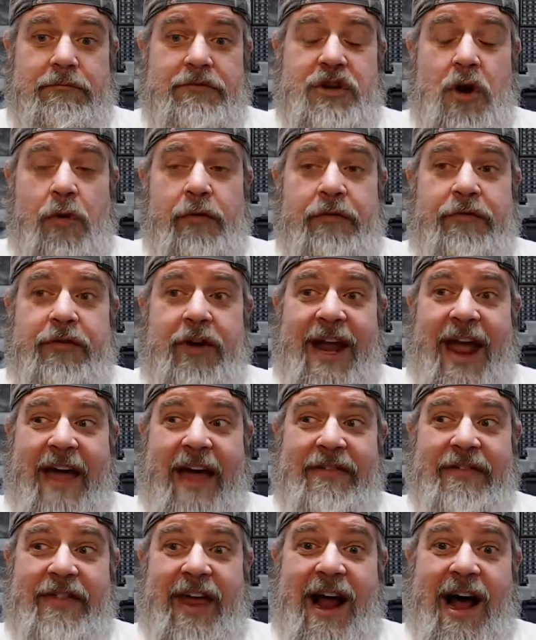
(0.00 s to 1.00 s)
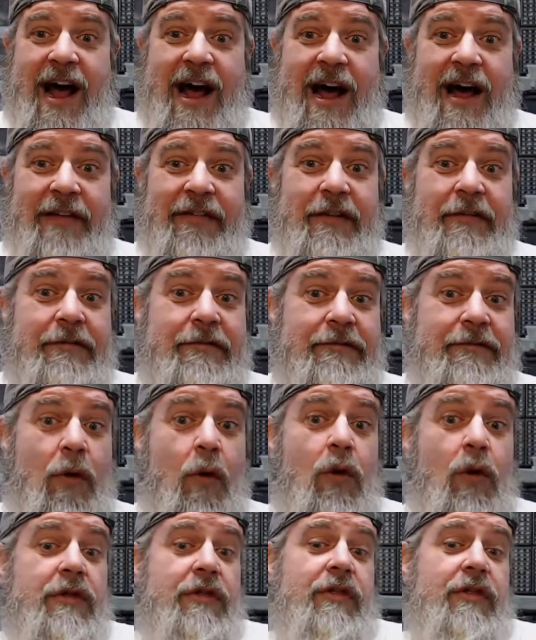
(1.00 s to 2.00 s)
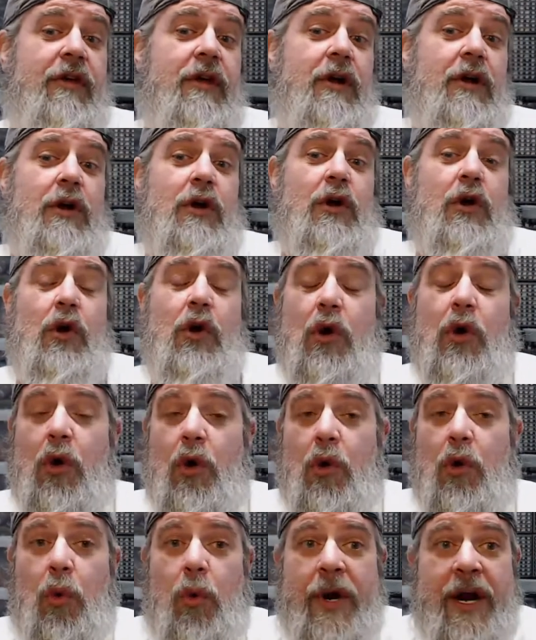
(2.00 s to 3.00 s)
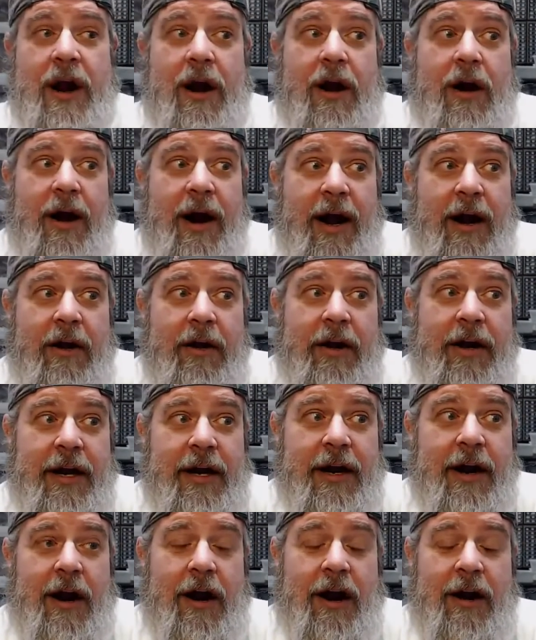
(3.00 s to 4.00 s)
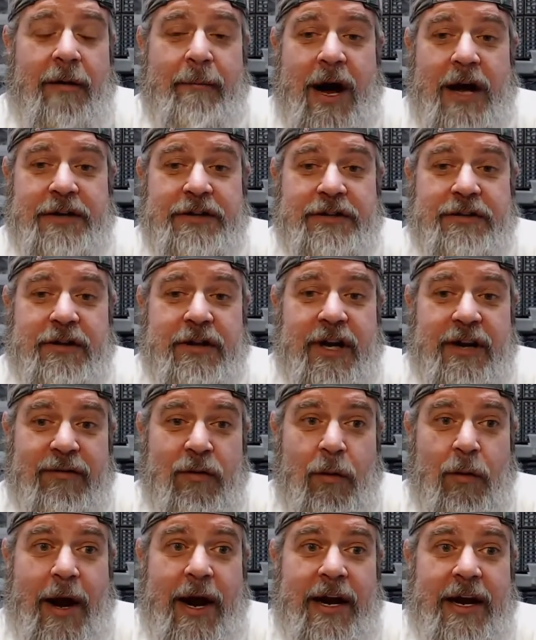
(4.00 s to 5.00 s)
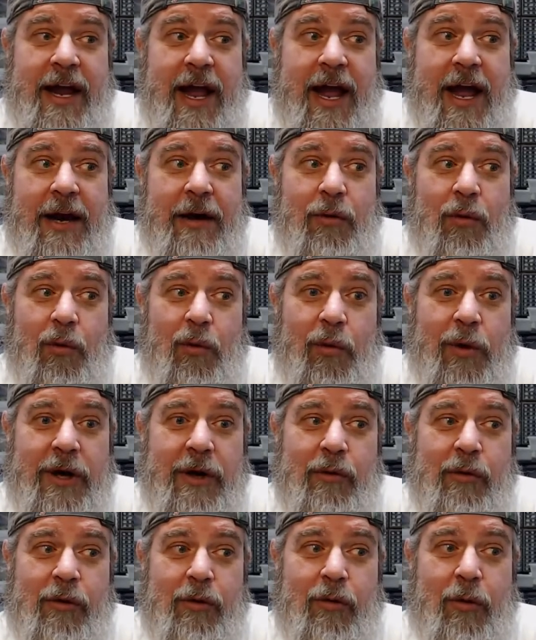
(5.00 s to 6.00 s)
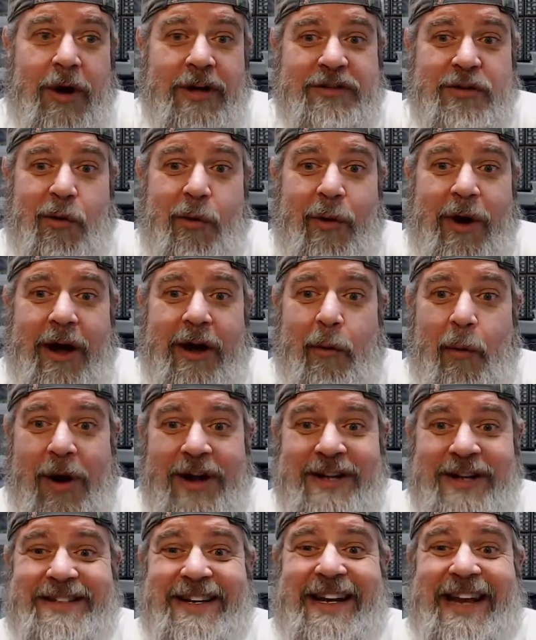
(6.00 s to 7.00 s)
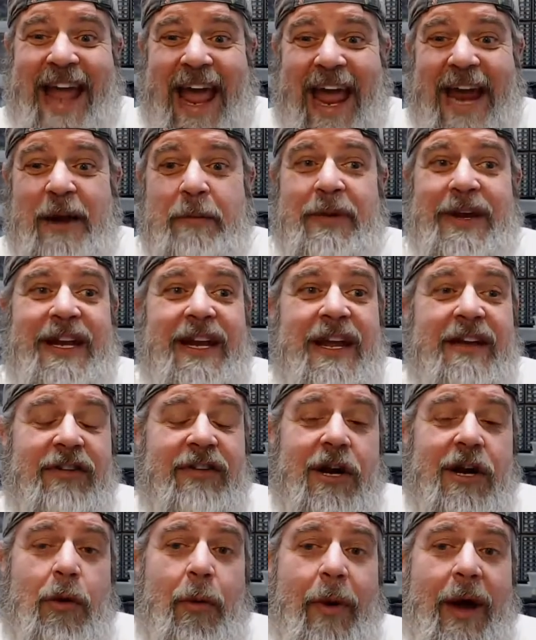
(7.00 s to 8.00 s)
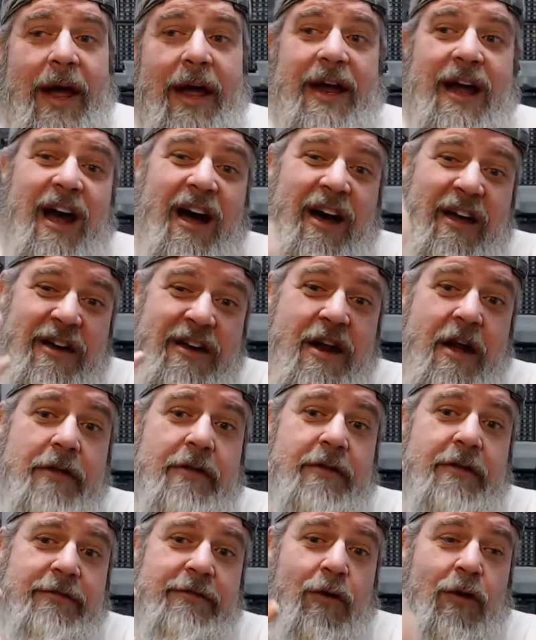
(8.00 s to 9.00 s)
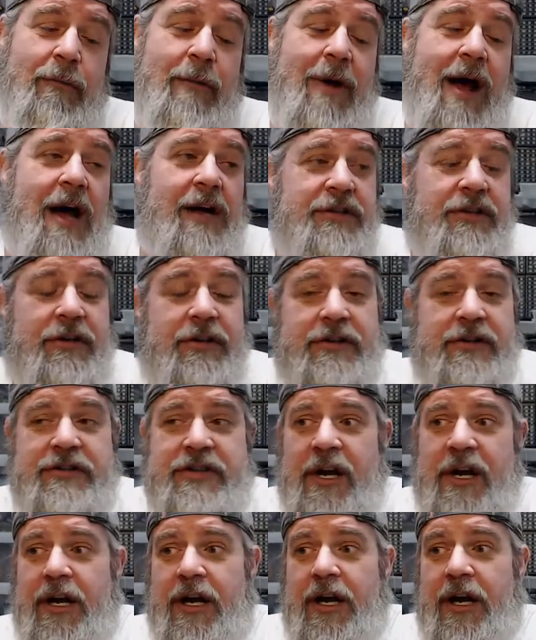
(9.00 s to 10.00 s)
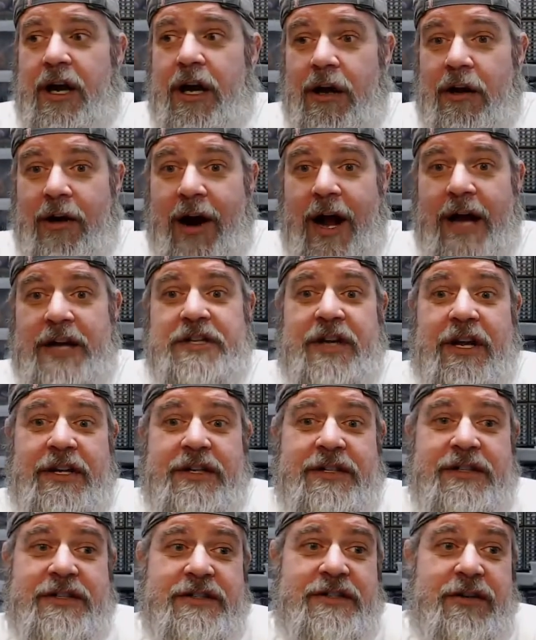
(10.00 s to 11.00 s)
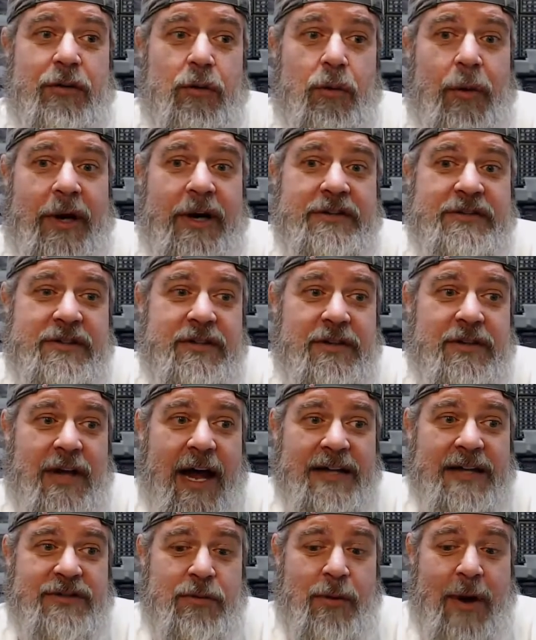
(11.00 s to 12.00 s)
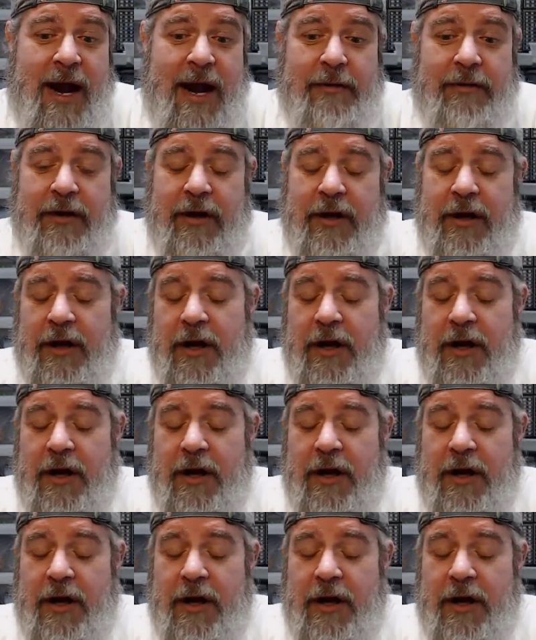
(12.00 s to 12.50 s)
Don't forget that on the 4th, we are airing our modular giveaway again. We will once again be giving away another 4 modulars. Congratulations to the winners in the last round.